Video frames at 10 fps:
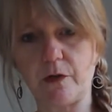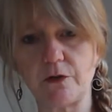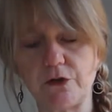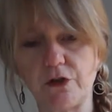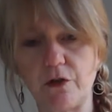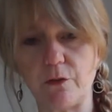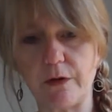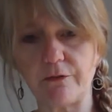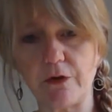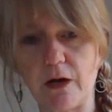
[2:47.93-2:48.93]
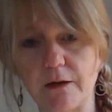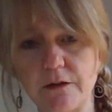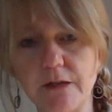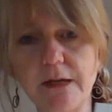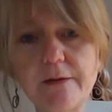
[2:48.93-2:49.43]
show you what I've got.
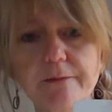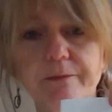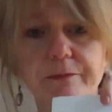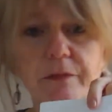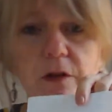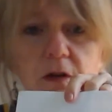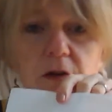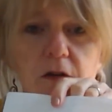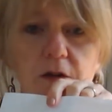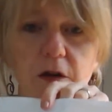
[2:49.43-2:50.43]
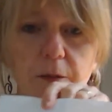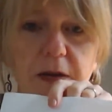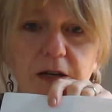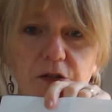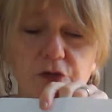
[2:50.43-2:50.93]
See? I
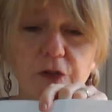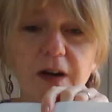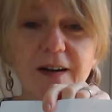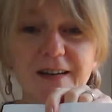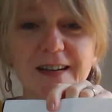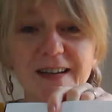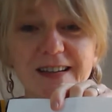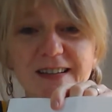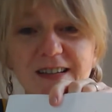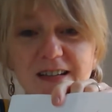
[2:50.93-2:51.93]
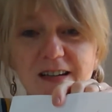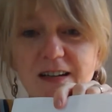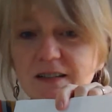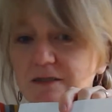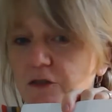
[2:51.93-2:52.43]
made a trunk
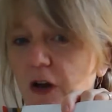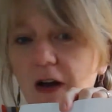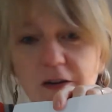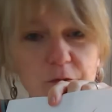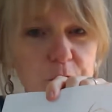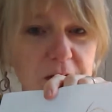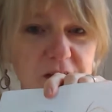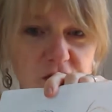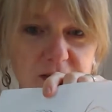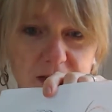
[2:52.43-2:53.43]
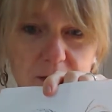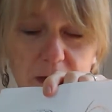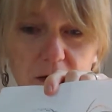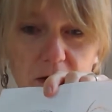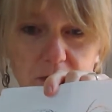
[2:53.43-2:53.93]
and a lot of branches
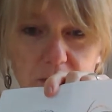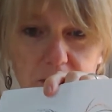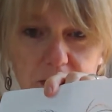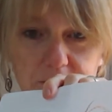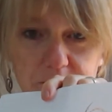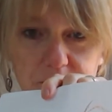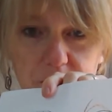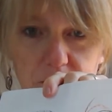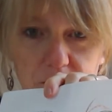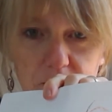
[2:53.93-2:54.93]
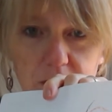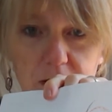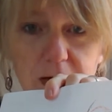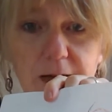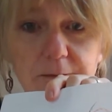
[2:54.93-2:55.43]
coming off of it. All
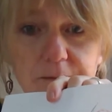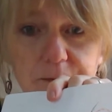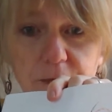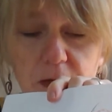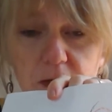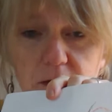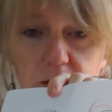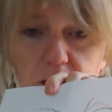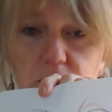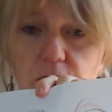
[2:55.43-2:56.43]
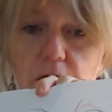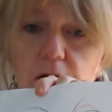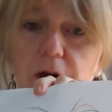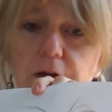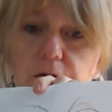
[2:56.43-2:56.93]
right, now you can
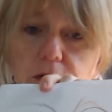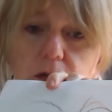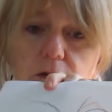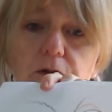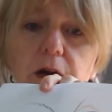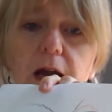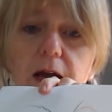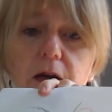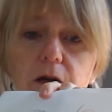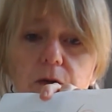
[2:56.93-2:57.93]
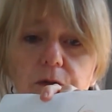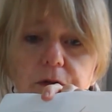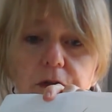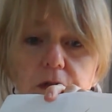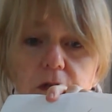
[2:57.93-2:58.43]
color in the
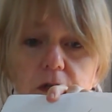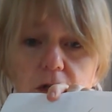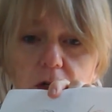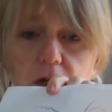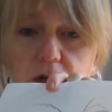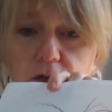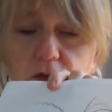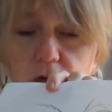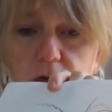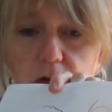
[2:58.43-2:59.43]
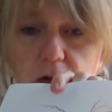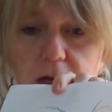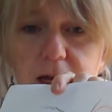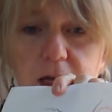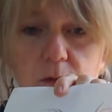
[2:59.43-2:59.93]
ground, you can draw little
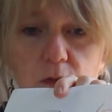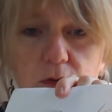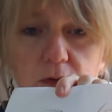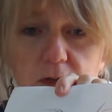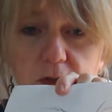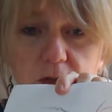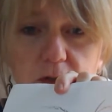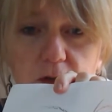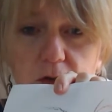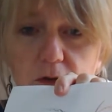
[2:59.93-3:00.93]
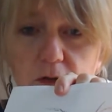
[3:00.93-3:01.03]
animals that are